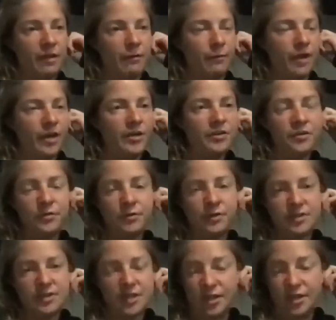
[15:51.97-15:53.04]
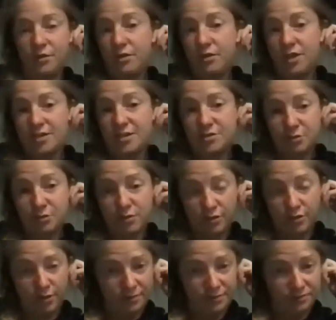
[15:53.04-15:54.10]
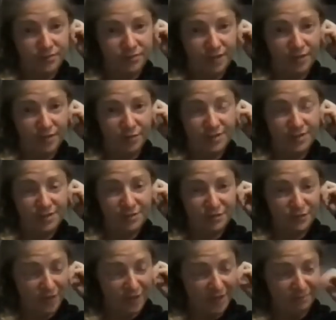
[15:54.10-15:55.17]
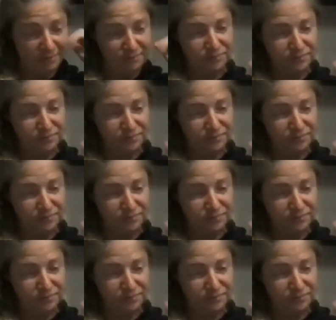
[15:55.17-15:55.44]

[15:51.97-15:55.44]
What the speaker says: What I do is I utilize Google. I know it sounds funny,